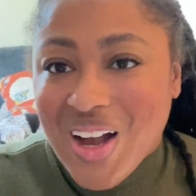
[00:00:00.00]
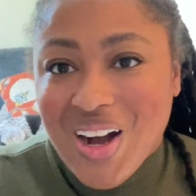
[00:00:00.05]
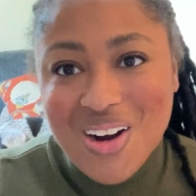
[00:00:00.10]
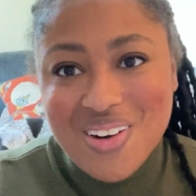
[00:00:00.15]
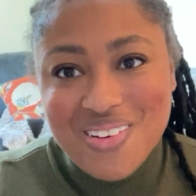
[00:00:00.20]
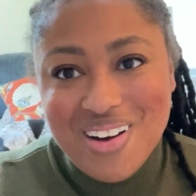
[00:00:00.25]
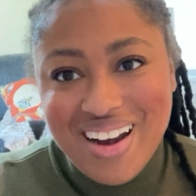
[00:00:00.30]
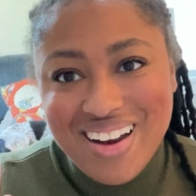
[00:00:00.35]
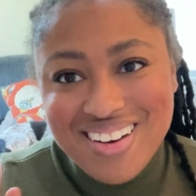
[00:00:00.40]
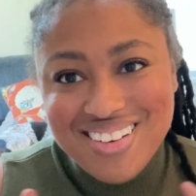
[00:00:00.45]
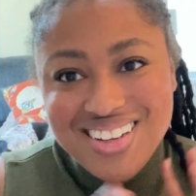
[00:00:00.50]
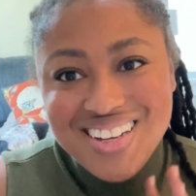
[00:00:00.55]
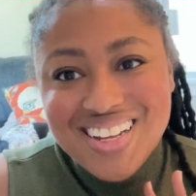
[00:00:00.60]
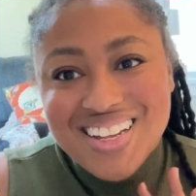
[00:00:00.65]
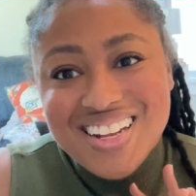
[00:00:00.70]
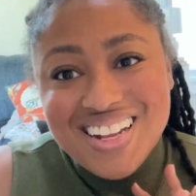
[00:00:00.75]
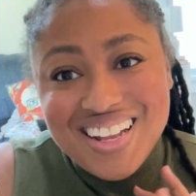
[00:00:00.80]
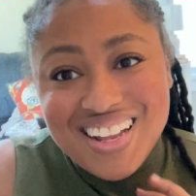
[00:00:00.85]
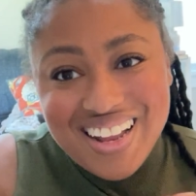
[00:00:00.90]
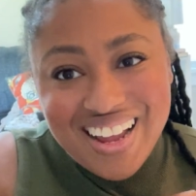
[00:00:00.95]
All right.
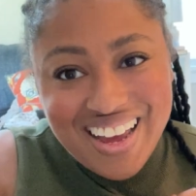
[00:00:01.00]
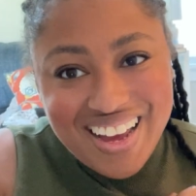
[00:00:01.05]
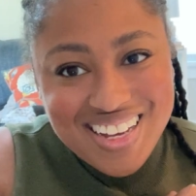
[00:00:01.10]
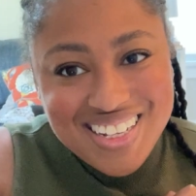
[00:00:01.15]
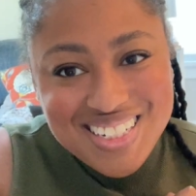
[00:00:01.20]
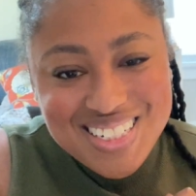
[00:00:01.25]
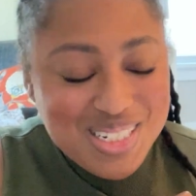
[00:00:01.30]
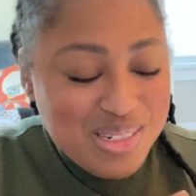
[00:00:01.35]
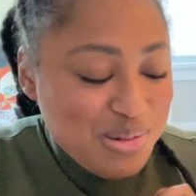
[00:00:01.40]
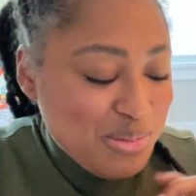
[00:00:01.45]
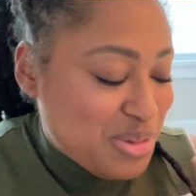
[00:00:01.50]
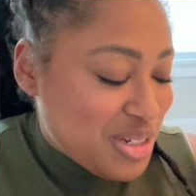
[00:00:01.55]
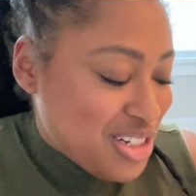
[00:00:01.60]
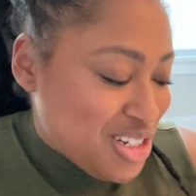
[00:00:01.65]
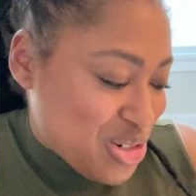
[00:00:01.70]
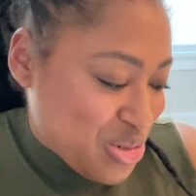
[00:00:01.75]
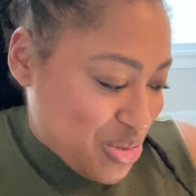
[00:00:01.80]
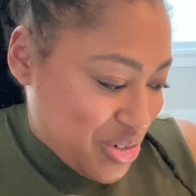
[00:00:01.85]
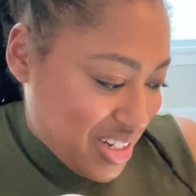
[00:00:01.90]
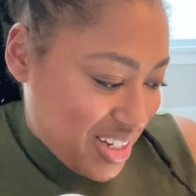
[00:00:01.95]
Last but
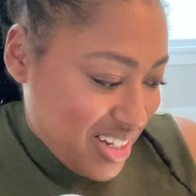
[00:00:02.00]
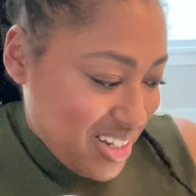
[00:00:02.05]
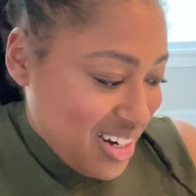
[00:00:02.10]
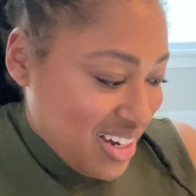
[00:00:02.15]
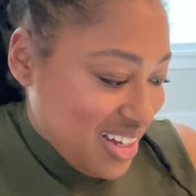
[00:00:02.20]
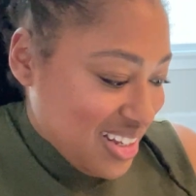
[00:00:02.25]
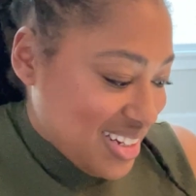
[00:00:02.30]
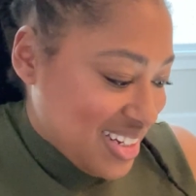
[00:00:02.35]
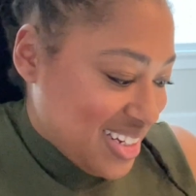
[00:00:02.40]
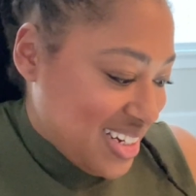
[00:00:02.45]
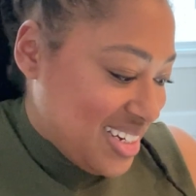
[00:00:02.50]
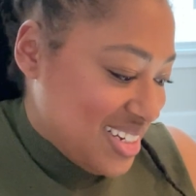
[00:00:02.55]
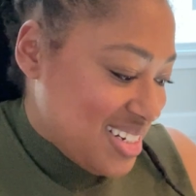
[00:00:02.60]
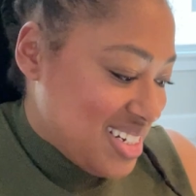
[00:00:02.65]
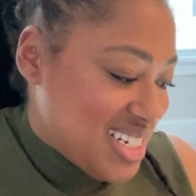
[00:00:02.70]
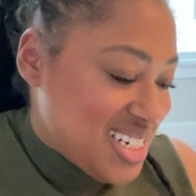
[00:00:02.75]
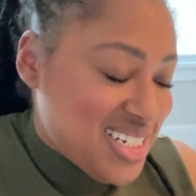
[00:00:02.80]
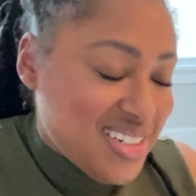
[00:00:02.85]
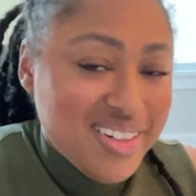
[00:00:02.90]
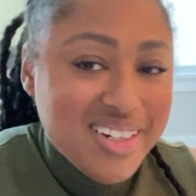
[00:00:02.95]
certainly not
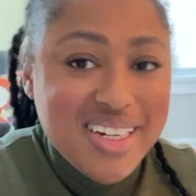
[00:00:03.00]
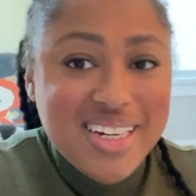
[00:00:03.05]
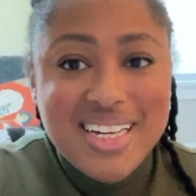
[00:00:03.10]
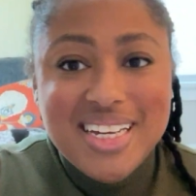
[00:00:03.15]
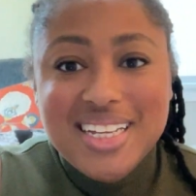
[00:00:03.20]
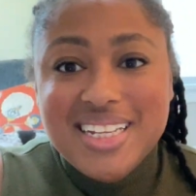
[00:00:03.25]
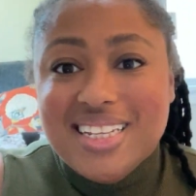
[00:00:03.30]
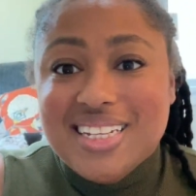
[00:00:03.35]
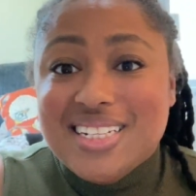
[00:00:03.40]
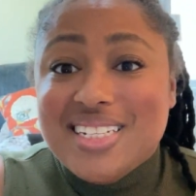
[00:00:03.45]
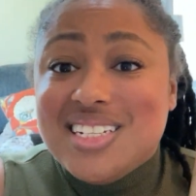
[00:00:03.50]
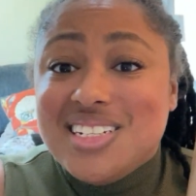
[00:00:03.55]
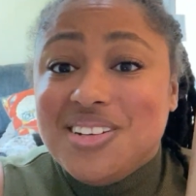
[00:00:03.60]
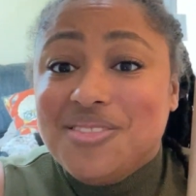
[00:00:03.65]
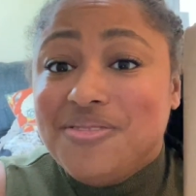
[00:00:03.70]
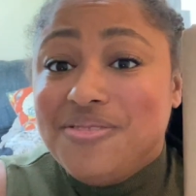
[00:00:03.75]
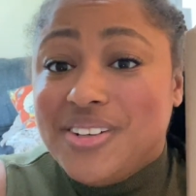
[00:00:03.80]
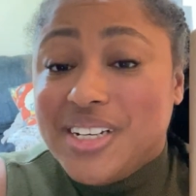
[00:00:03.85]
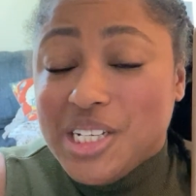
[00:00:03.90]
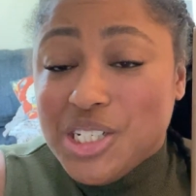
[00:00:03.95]
least, this is a
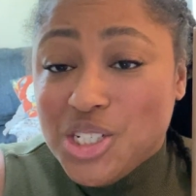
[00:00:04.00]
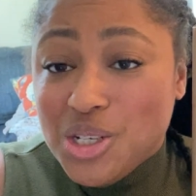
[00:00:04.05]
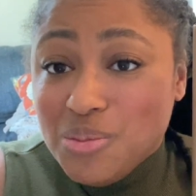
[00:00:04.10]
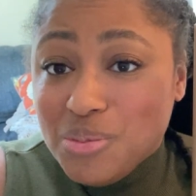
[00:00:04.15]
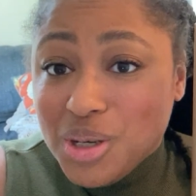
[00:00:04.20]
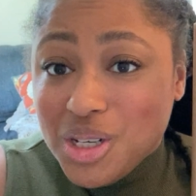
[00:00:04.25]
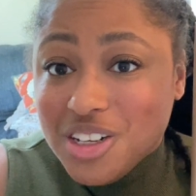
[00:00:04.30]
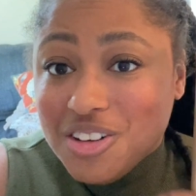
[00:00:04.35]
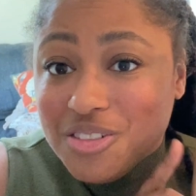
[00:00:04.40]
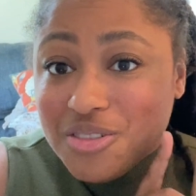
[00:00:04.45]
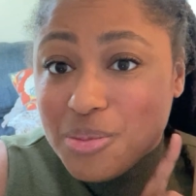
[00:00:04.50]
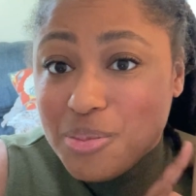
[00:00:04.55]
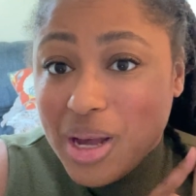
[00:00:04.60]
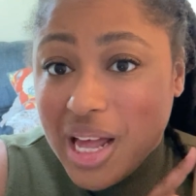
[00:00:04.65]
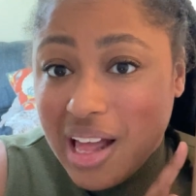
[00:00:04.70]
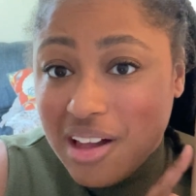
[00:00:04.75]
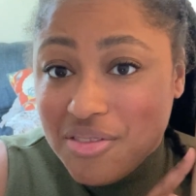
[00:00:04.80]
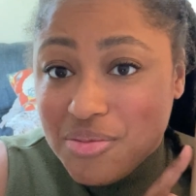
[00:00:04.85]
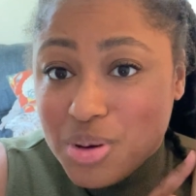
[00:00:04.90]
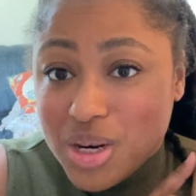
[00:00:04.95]
fiction book from
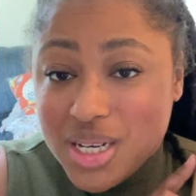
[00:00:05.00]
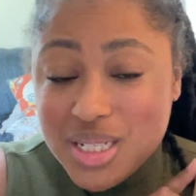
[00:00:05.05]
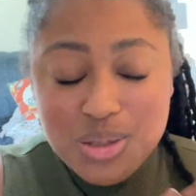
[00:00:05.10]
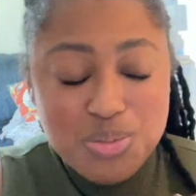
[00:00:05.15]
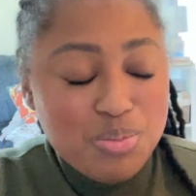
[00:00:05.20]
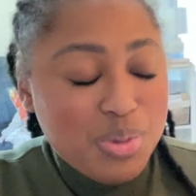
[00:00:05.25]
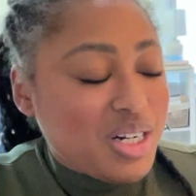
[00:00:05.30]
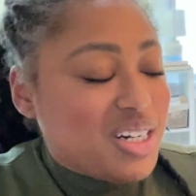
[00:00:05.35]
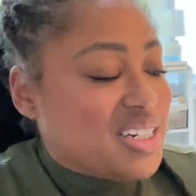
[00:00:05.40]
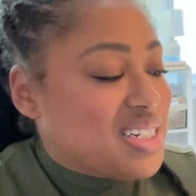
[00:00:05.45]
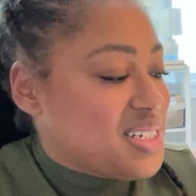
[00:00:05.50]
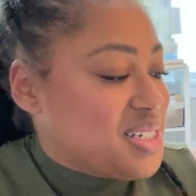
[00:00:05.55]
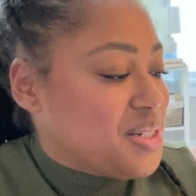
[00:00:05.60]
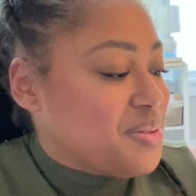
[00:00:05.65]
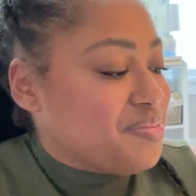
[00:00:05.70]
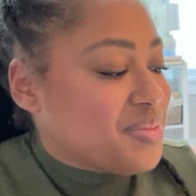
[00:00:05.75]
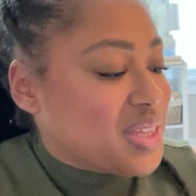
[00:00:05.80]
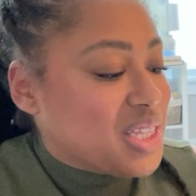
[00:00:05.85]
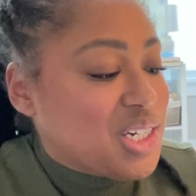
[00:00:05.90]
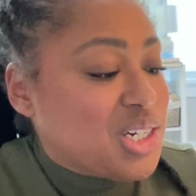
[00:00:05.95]
Half Price Books.
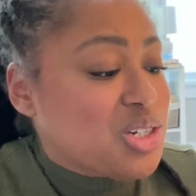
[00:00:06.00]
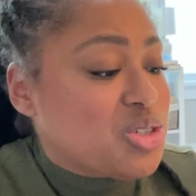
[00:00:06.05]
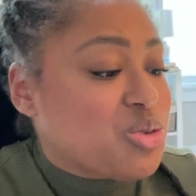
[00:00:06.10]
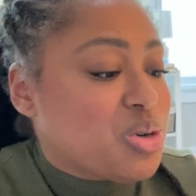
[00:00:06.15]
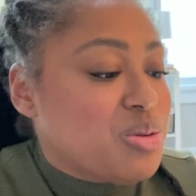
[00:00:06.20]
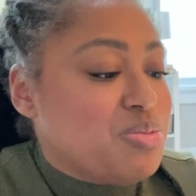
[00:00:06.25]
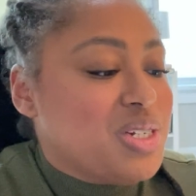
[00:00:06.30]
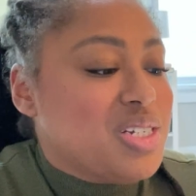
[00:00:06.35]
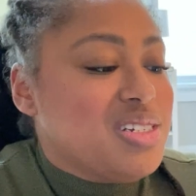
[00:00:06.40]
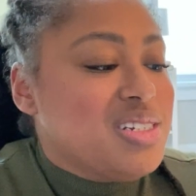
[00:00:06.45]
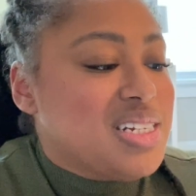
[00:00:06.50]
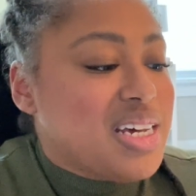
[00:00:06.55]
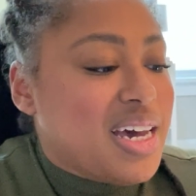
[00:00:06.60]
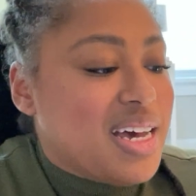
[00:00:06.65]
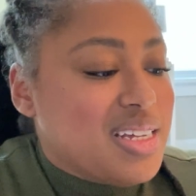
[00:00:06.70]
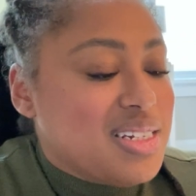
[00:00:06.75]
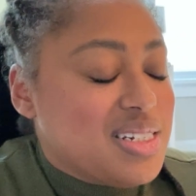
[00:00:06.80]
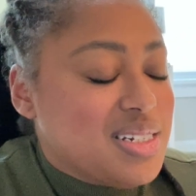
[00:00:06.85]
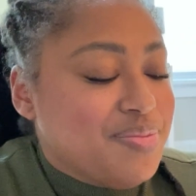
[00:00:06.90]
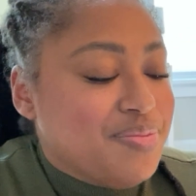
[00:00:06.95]
The description
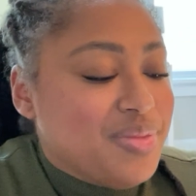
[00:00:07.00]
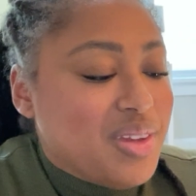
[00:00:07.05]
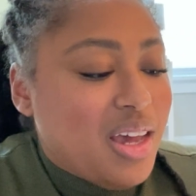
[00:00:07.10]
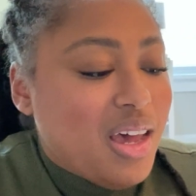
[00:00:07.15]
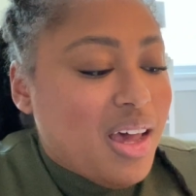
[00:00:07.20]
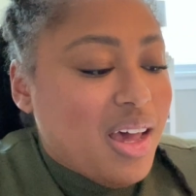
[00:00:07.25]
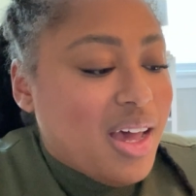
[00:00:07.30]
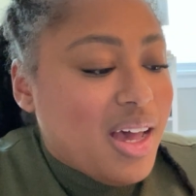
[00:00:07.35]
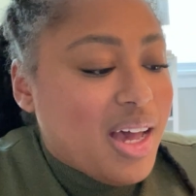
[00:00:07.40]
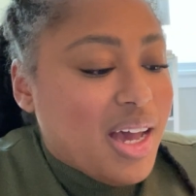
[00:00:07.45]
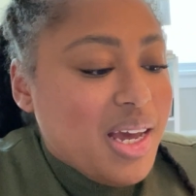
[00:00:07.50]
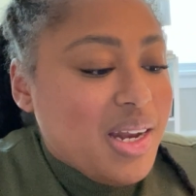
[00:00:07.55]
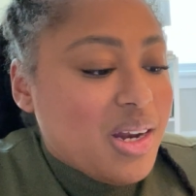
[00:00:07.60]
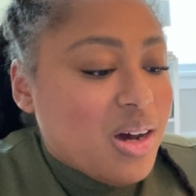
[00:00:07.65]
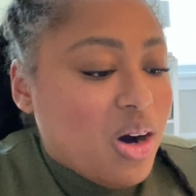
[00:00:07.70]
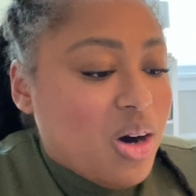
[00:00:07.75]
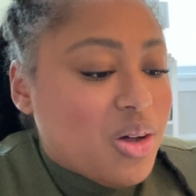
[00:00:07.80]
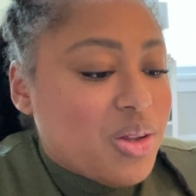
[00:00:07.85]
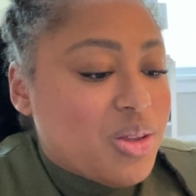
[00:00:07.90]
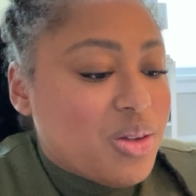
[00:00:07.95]
says, an
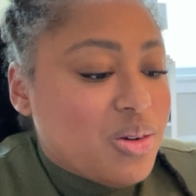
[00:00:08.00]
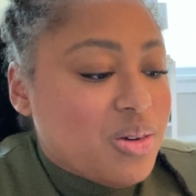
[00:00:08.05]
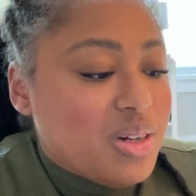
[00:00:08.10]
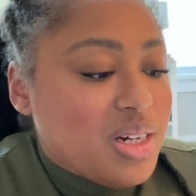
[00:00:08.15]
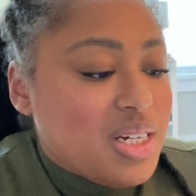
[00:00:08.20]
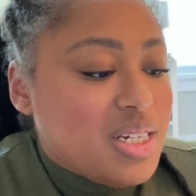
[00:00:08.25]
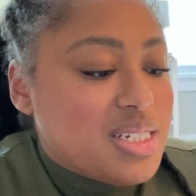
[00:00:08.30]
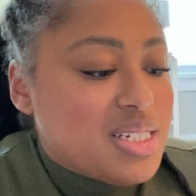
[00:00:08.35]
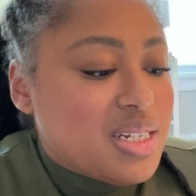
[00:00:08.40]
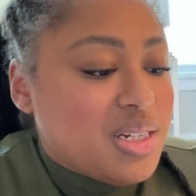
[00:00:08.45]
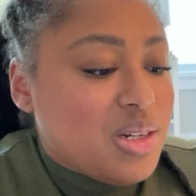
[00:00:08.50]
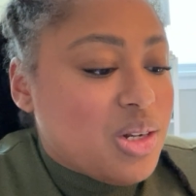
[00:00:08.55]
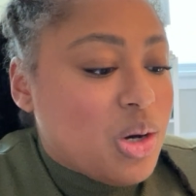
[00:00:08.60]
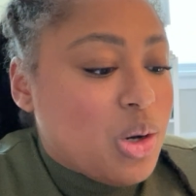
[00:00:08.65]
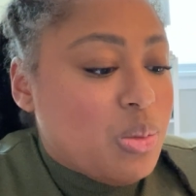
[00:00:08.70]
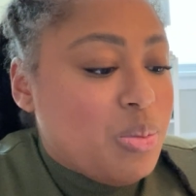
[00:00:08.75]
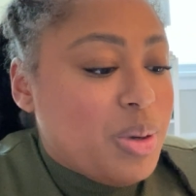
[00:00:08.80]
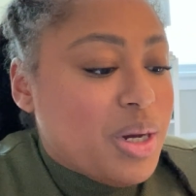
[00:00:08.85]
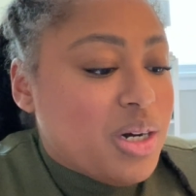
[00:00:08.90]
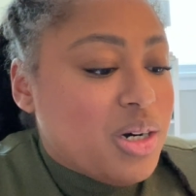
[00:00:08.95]
author is a
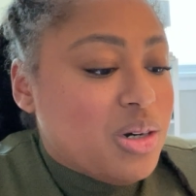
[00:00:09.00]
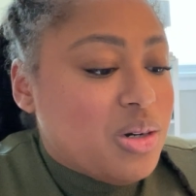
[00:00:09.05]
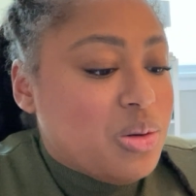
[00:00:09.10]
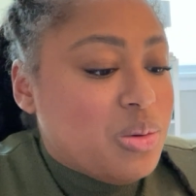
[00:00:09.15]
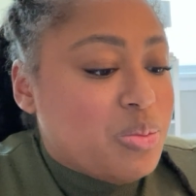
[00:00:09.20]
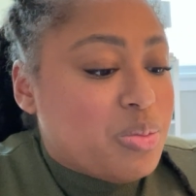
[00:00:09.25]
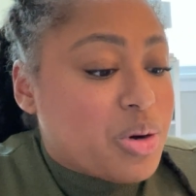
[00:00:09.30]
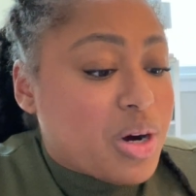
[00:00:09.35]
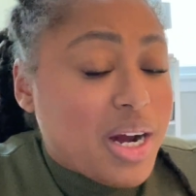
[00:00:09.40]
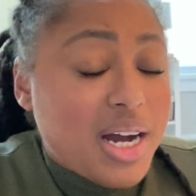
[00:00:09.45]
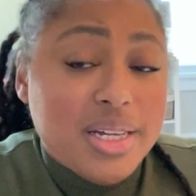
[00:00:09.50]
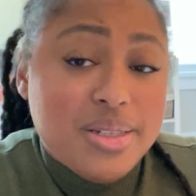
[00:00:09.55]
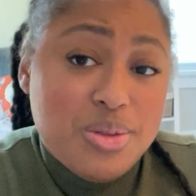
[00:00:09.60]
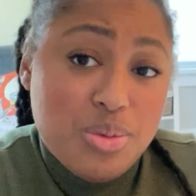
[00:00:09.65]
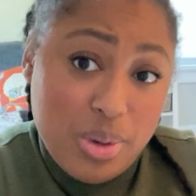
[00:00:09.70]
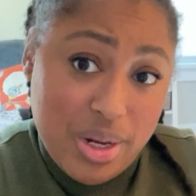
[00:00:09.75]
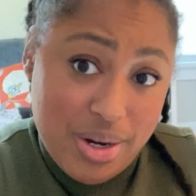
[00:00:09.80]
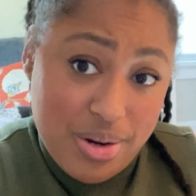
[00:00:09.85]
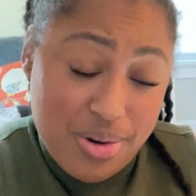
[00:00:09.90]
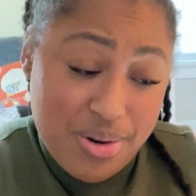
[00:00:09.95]
Nobel Prize
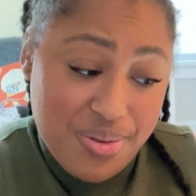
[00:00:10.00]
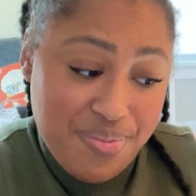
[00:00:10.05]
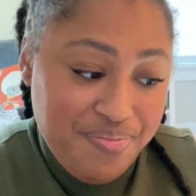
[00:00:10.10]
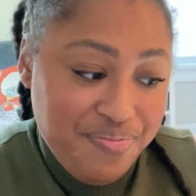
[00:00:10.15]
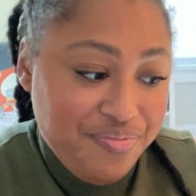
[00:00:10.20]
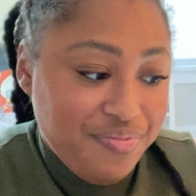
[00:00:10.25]
winner.